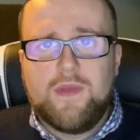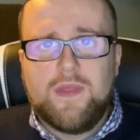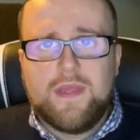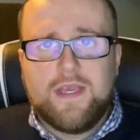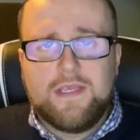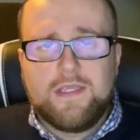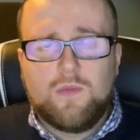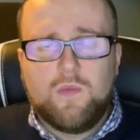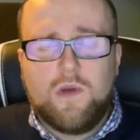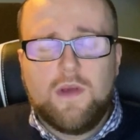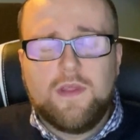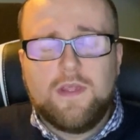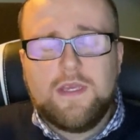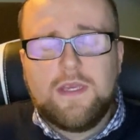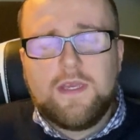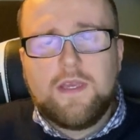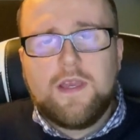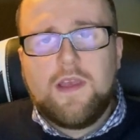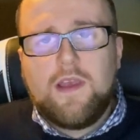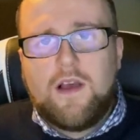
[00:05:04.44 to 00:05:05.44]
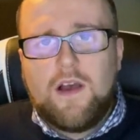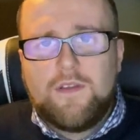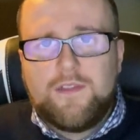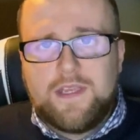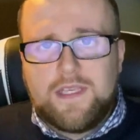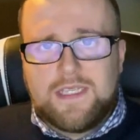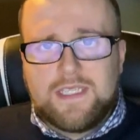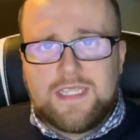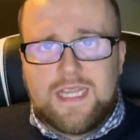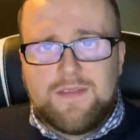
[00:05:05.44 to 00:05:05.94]
in this one. I
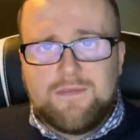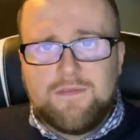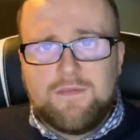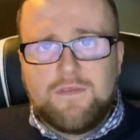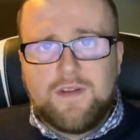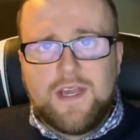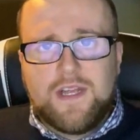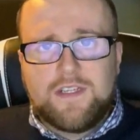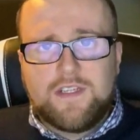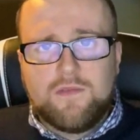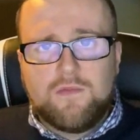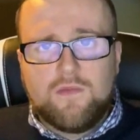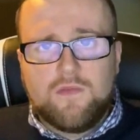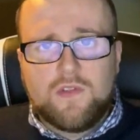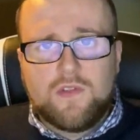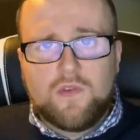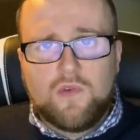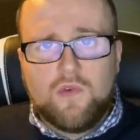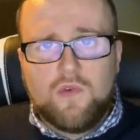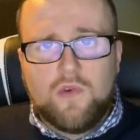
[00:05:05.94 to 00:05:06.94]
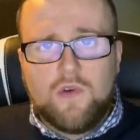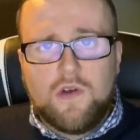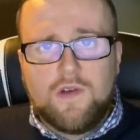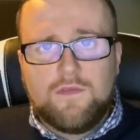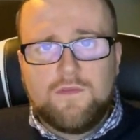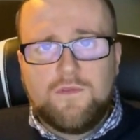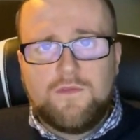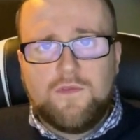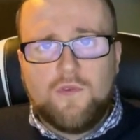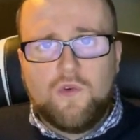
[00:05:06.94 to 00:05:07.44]
think Stephen Fletcher will score
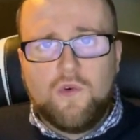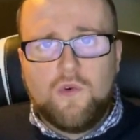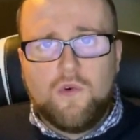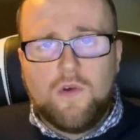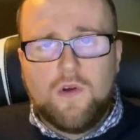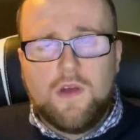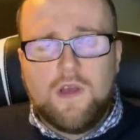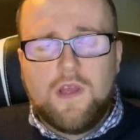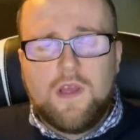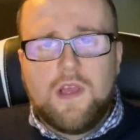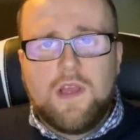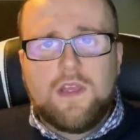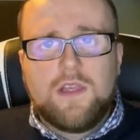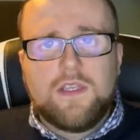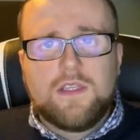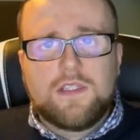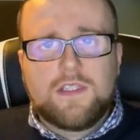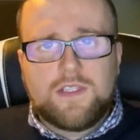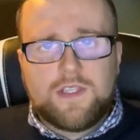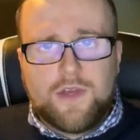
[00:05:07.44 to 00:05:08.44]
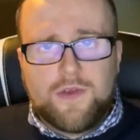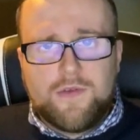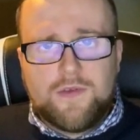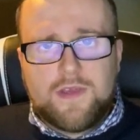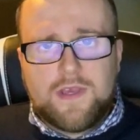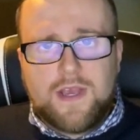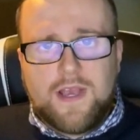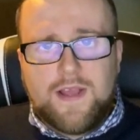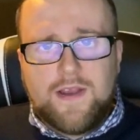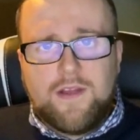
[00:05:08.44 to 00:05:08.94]
for
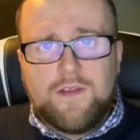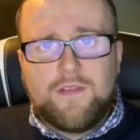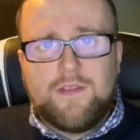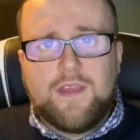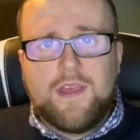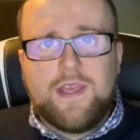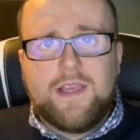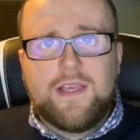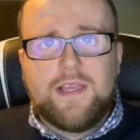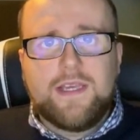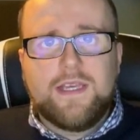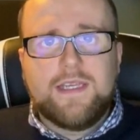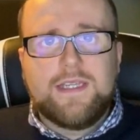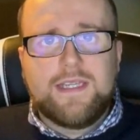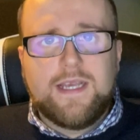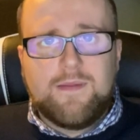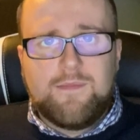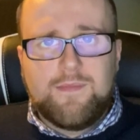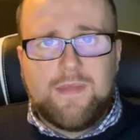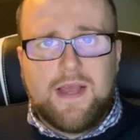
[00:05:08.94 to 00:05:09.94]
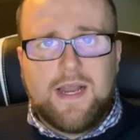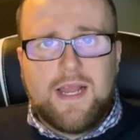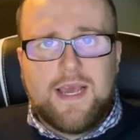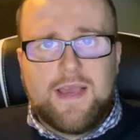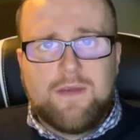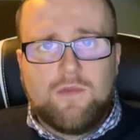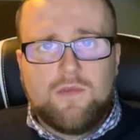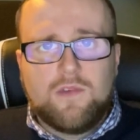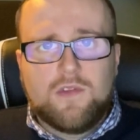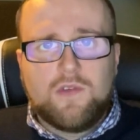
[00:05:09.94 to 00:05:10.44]
Stoke, and I think
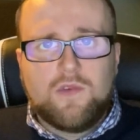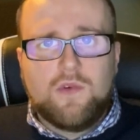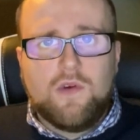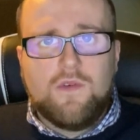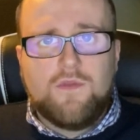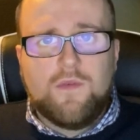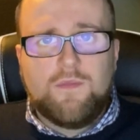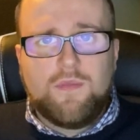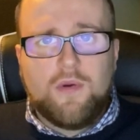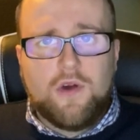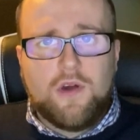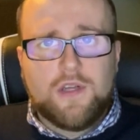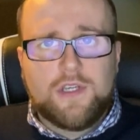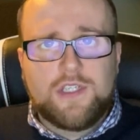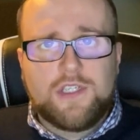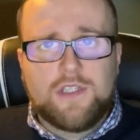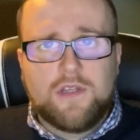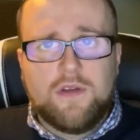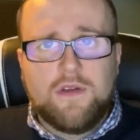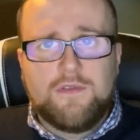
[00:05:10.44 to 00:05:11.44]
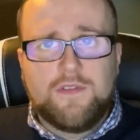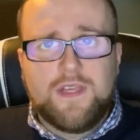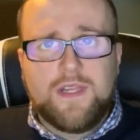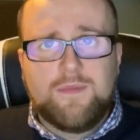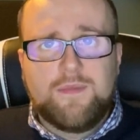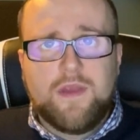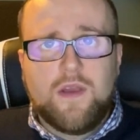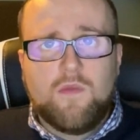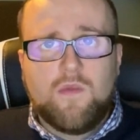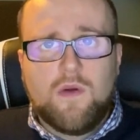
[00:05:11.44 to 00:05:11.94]
Dembele will score for Posh, so I think it'll
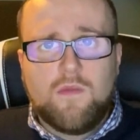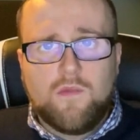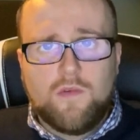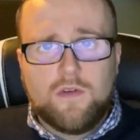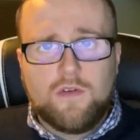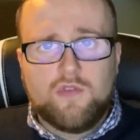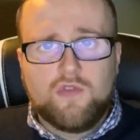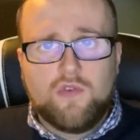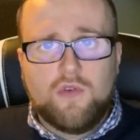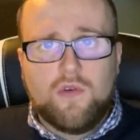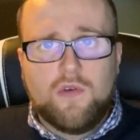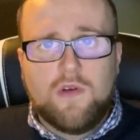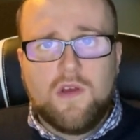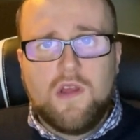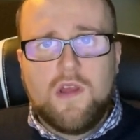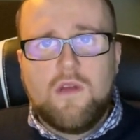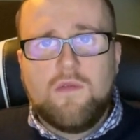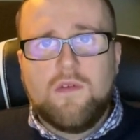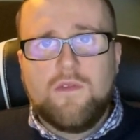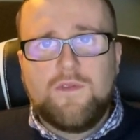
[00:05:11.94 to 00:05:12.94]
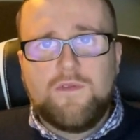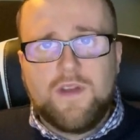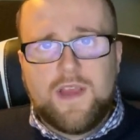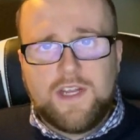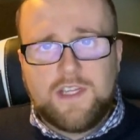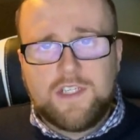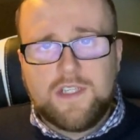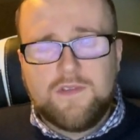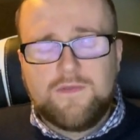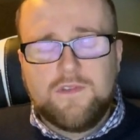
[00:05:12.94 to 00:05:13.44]
be a 1-1 draw with
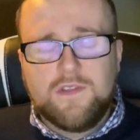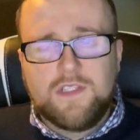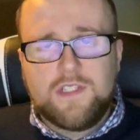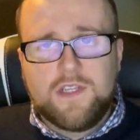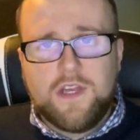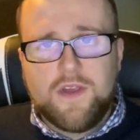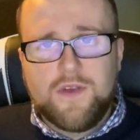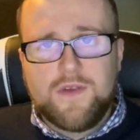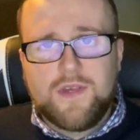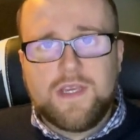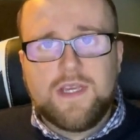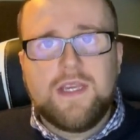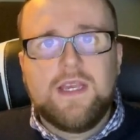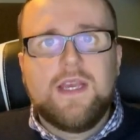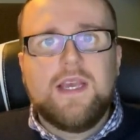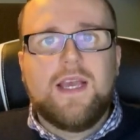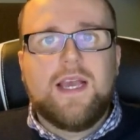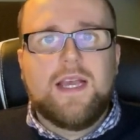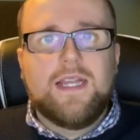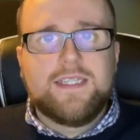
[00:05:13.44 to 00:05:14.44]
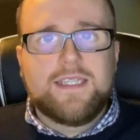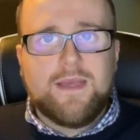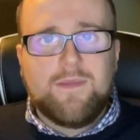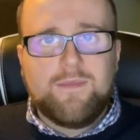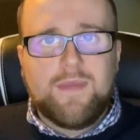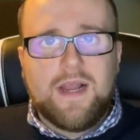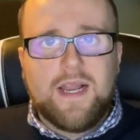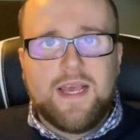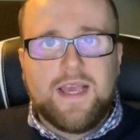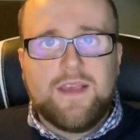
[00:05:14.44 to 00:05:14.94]
Fletcher for Stoke and
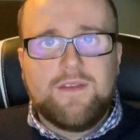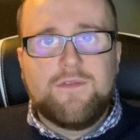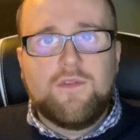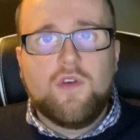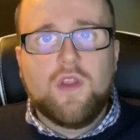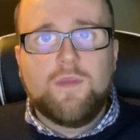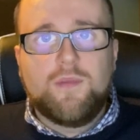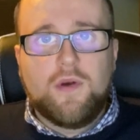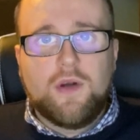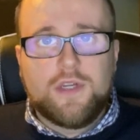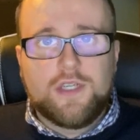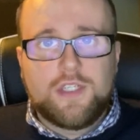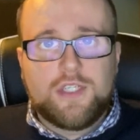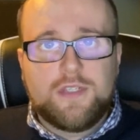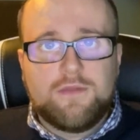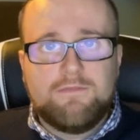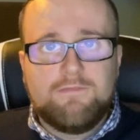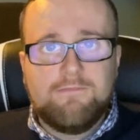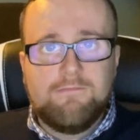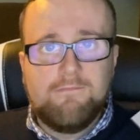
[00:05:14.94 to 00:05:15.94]
Dembele for the Posh.